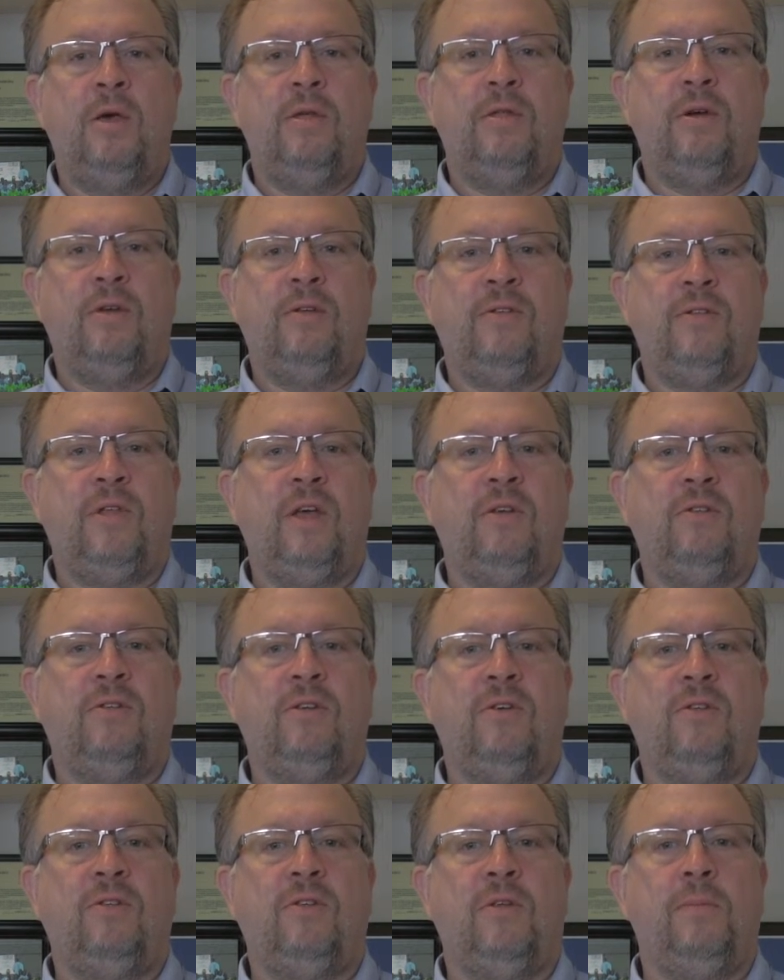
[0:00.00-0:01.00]
Those things
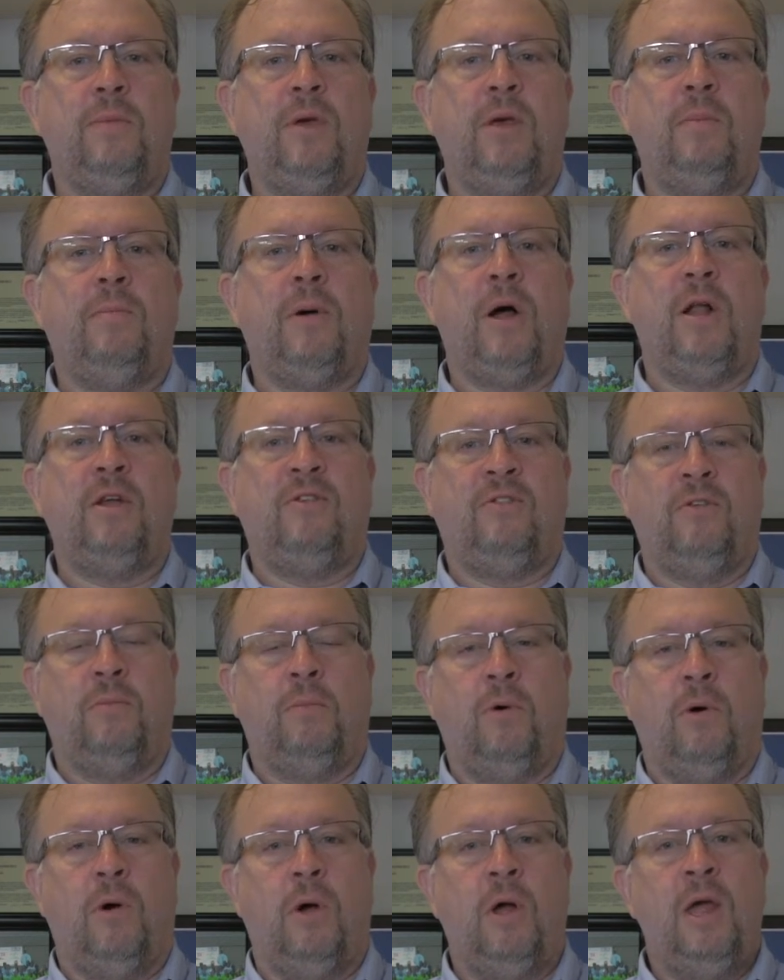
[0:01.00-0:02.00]
used to be
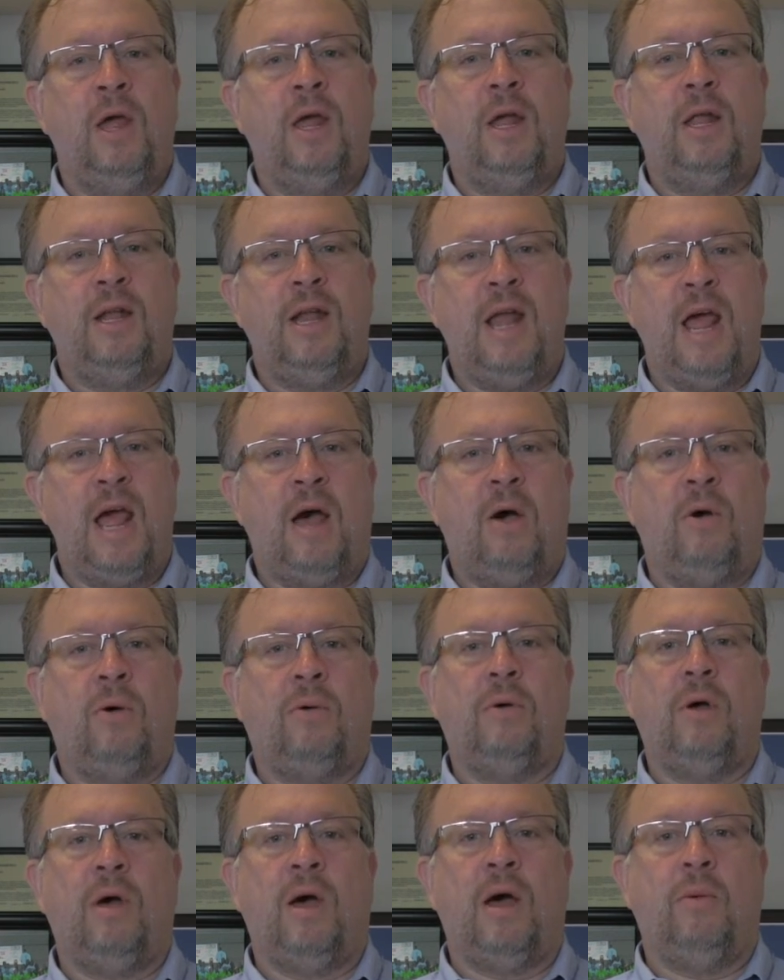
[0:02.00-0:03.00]
punishable.
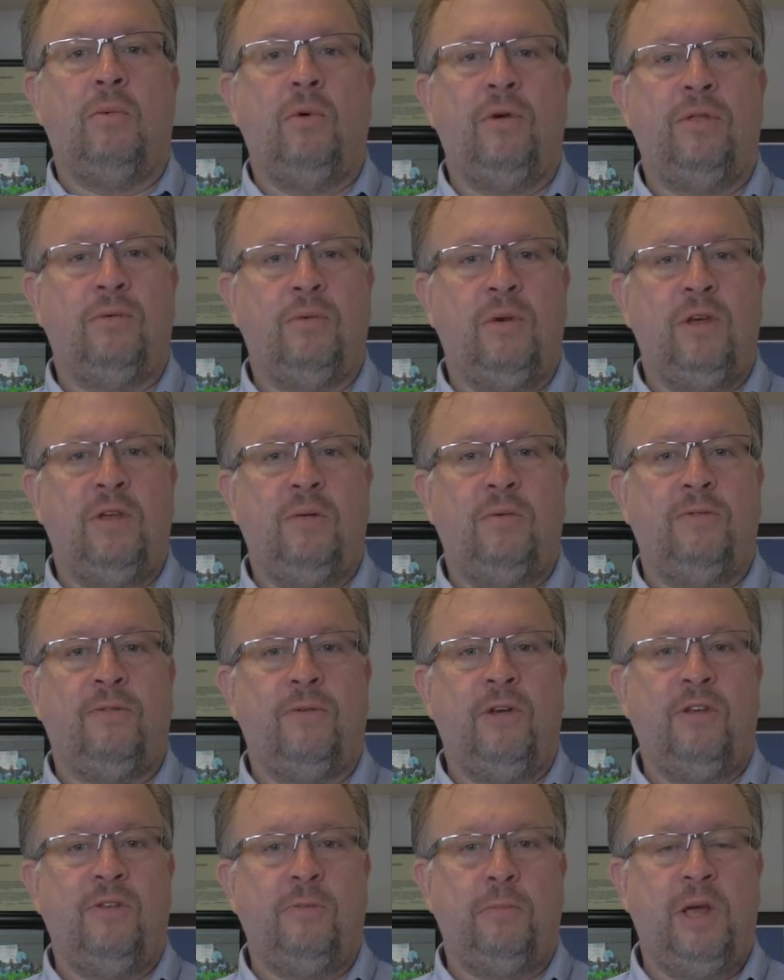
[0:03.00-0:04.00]
Now, with
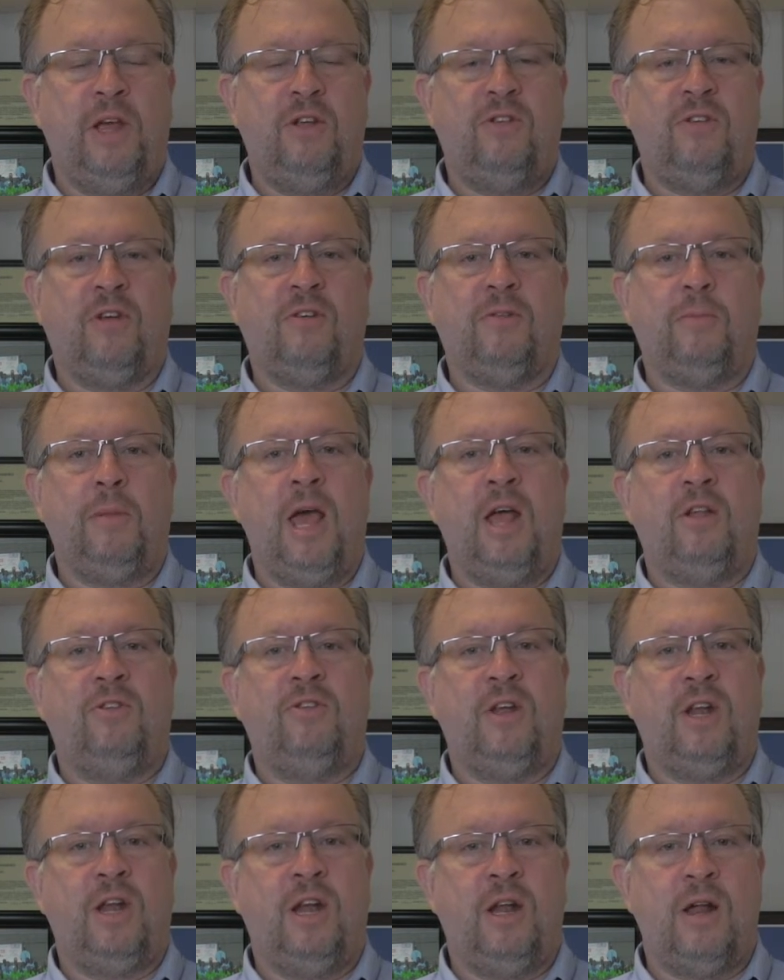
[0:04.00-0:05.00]
free speech
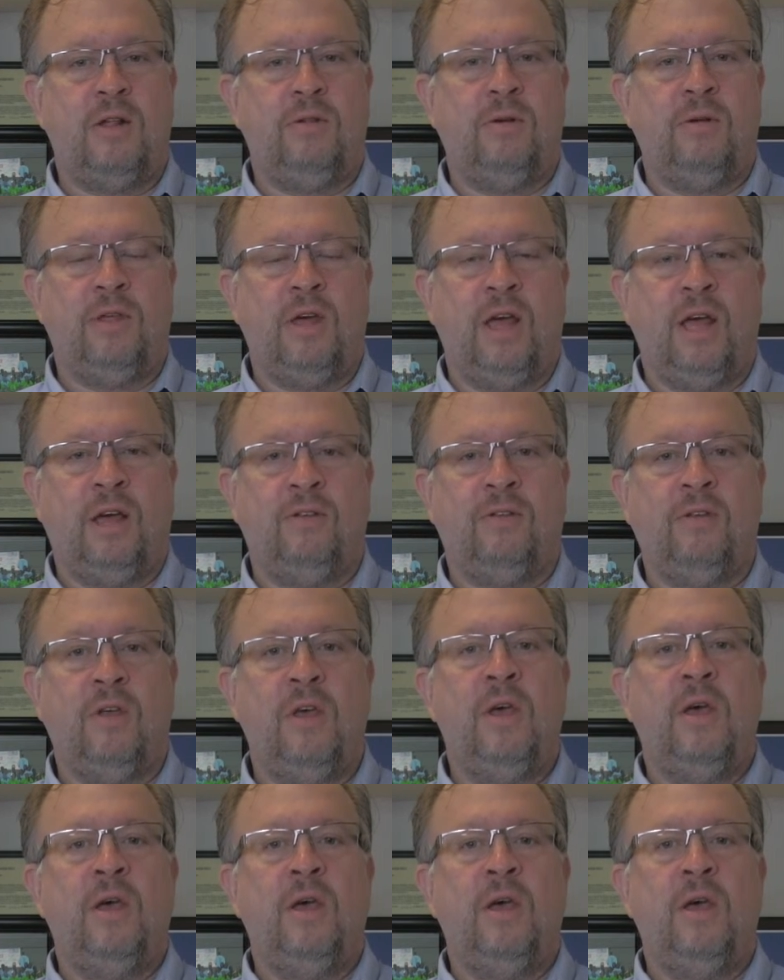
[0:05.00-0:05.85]
expansion and other things,